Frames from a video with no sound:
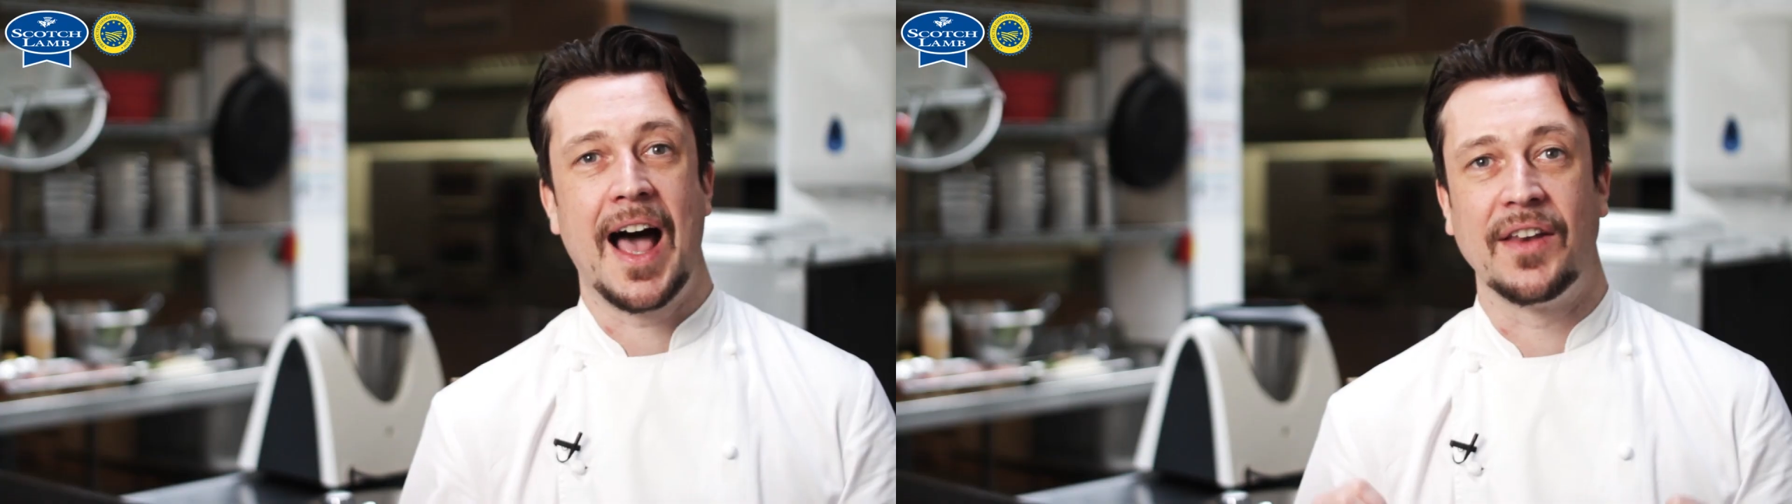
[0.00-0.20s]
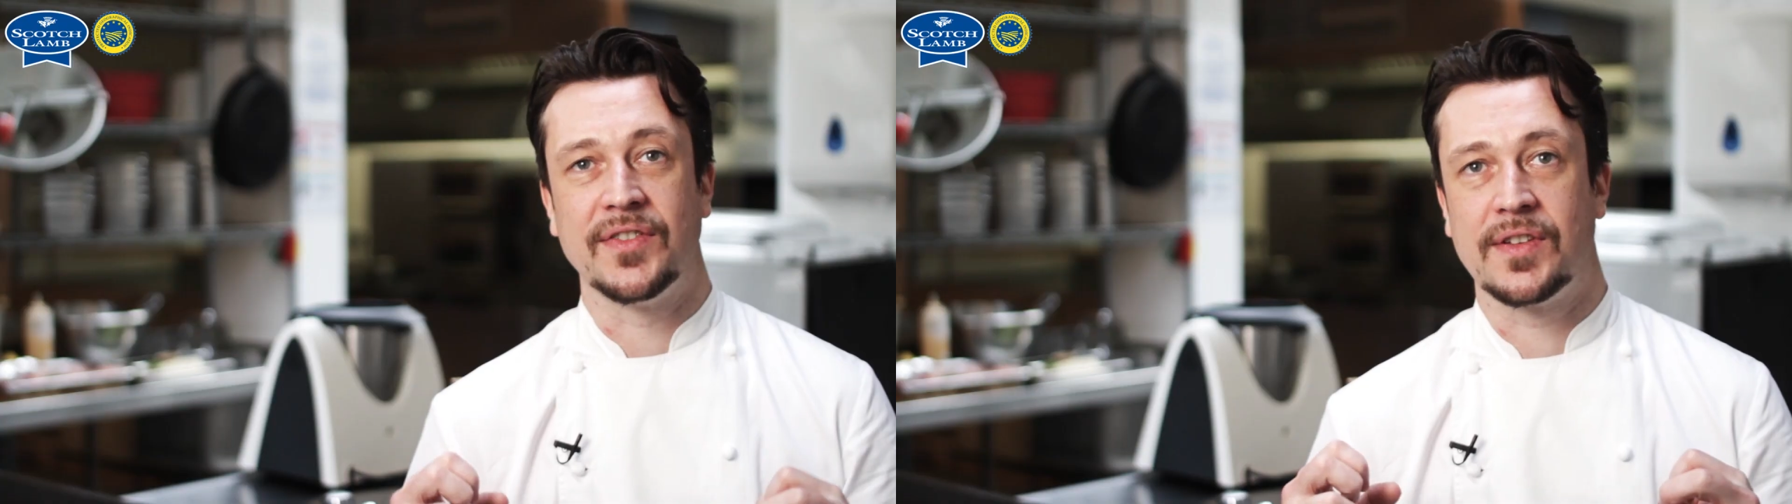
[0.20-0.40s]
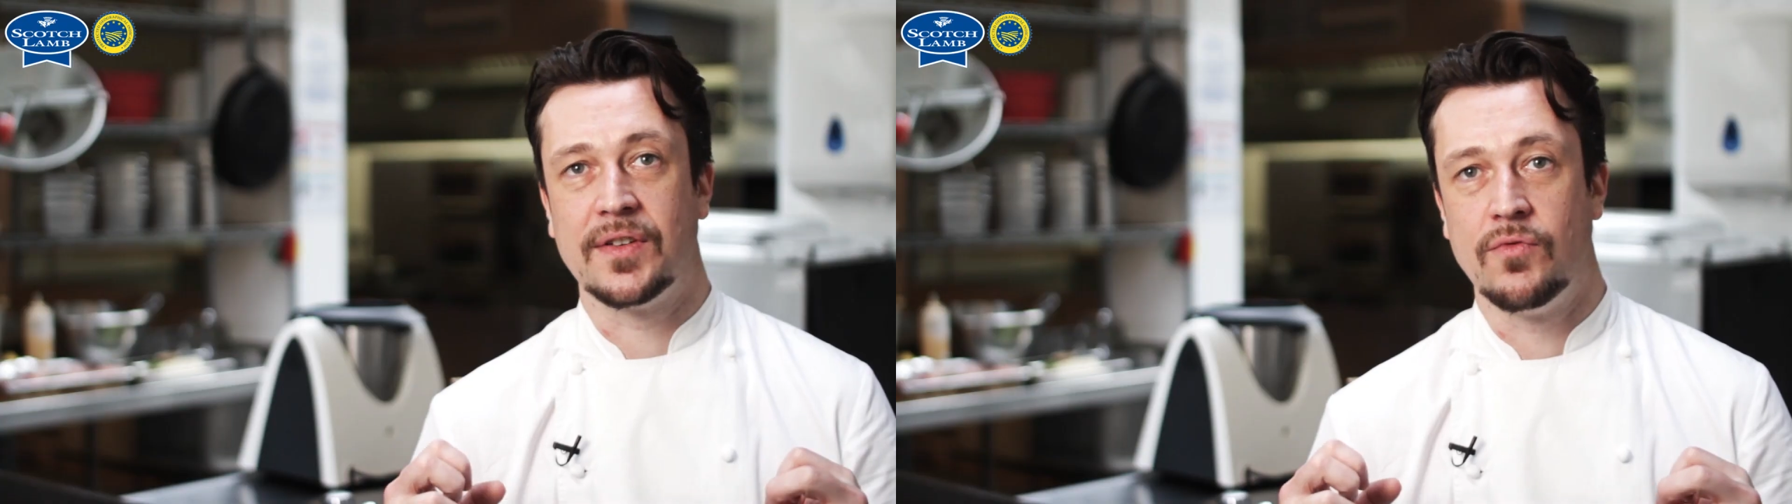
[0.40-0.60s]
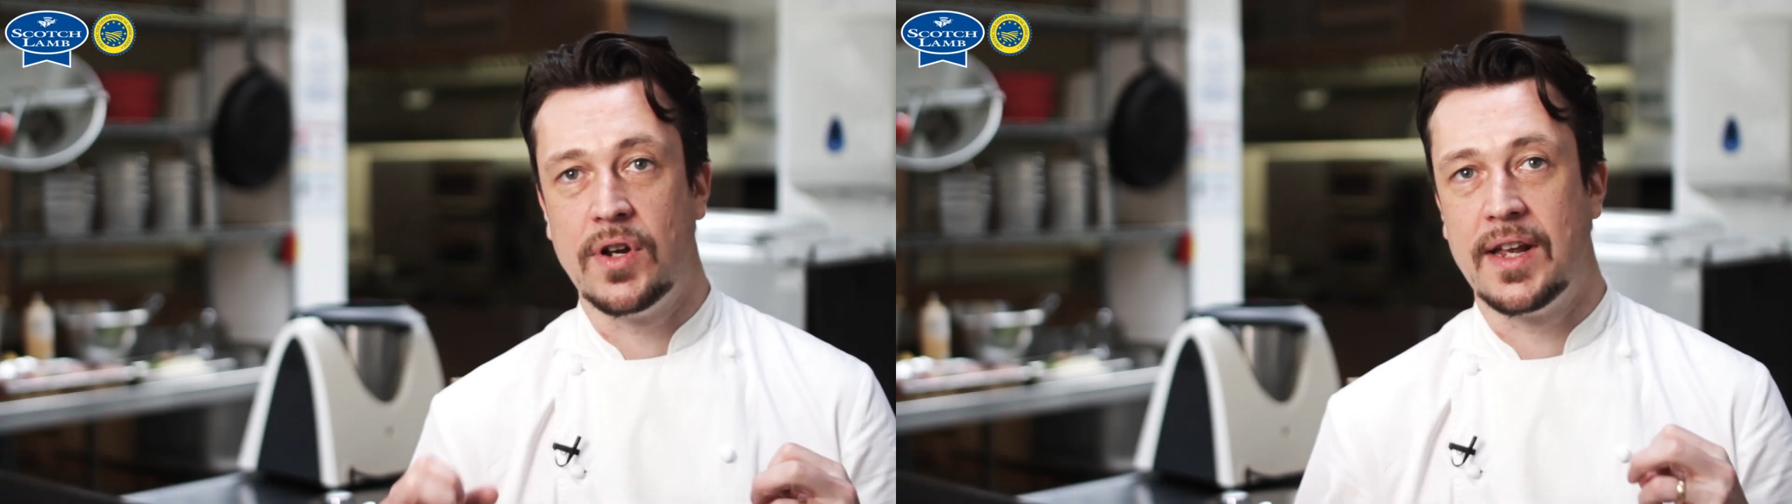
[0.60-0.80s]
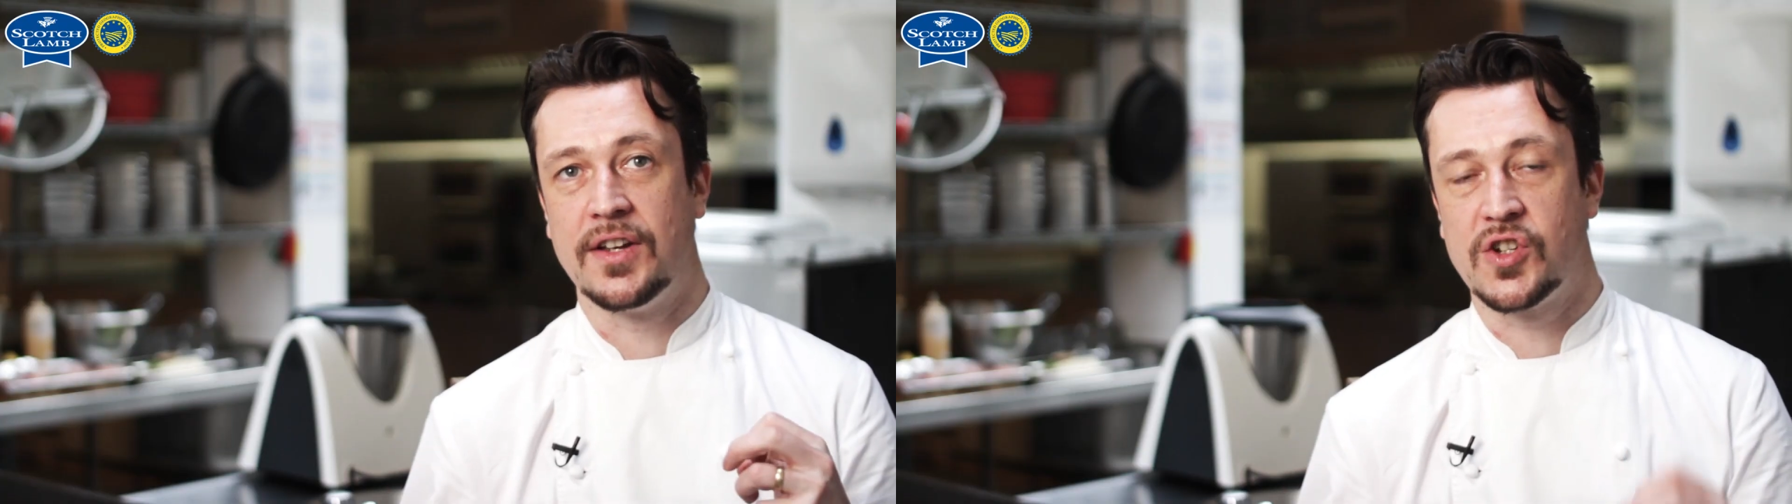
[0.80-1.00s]
and to
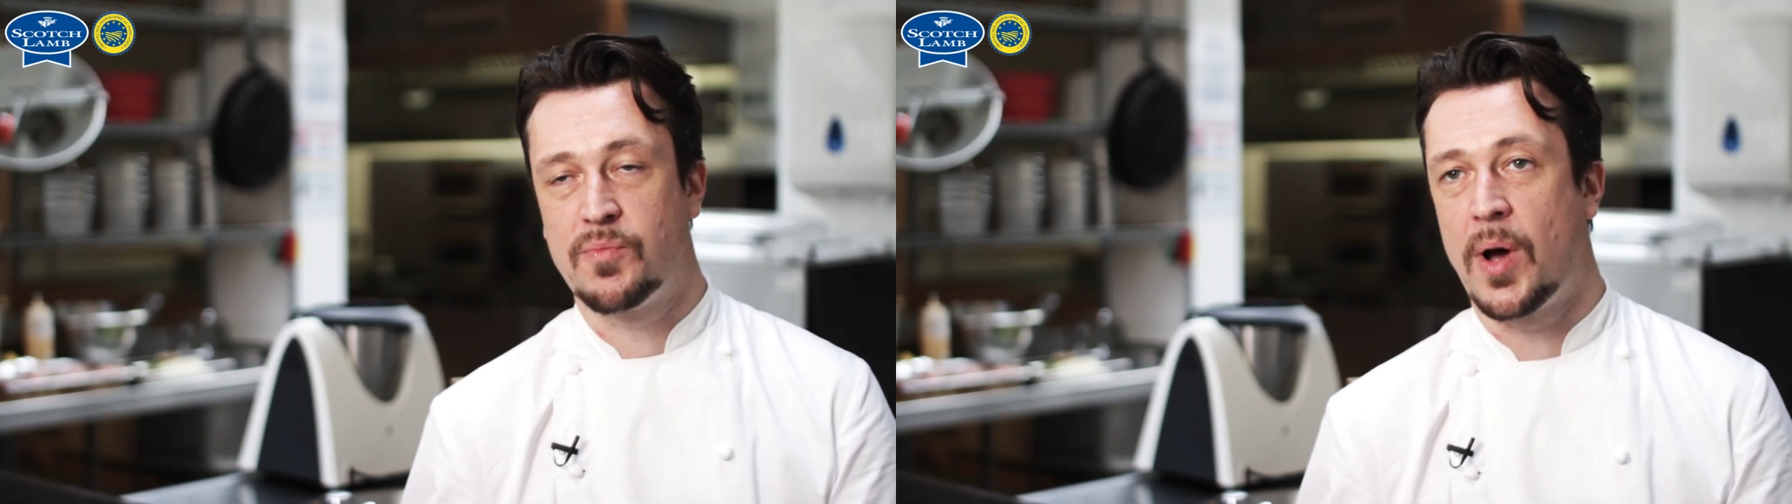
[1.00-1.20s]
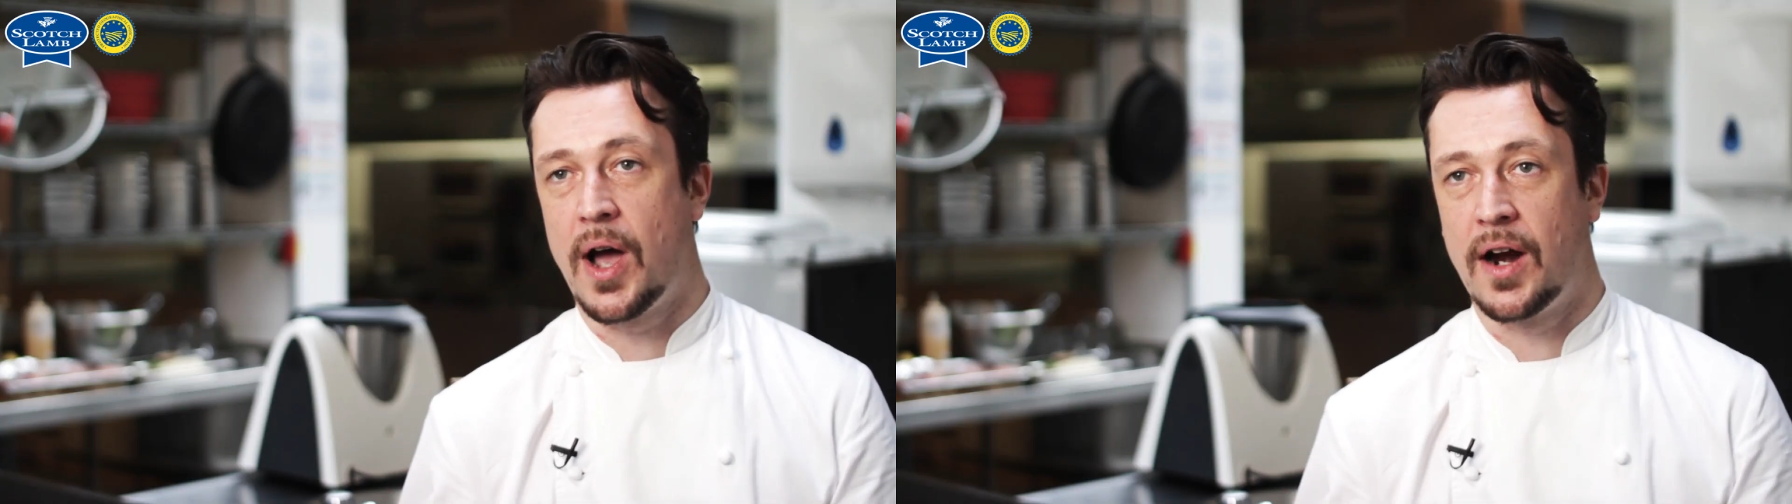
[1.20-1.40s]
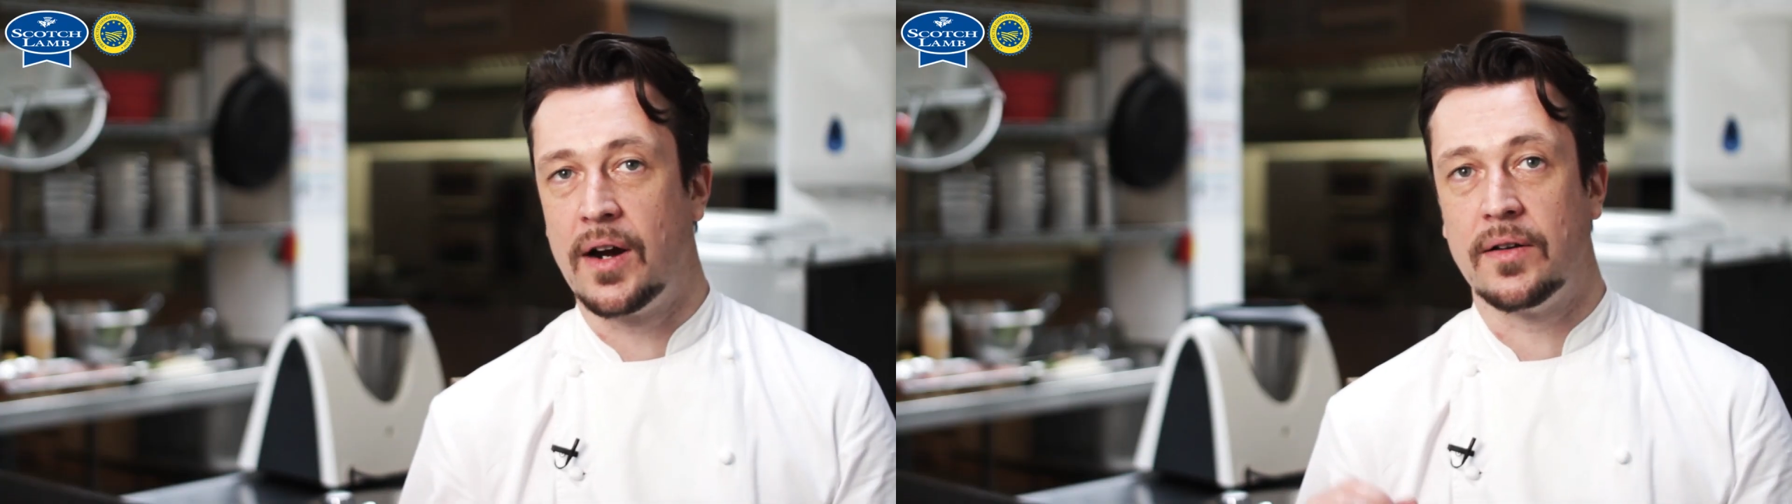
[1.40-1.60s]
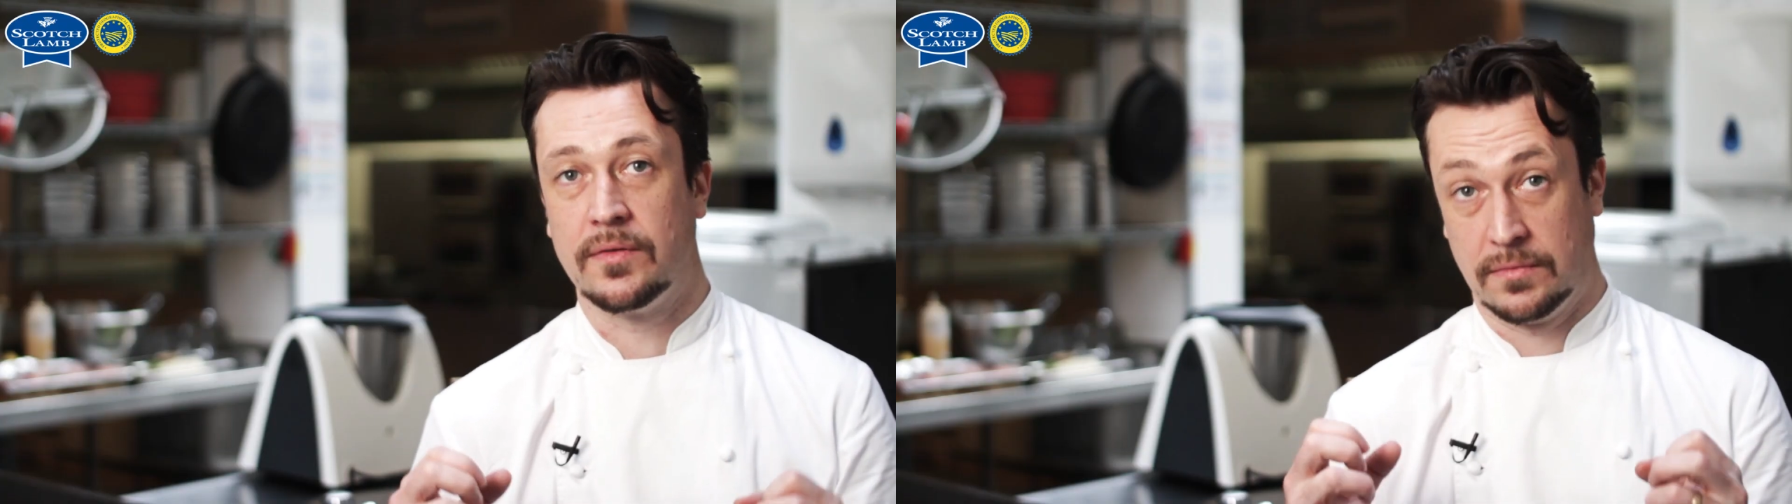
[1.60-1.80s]
really inspire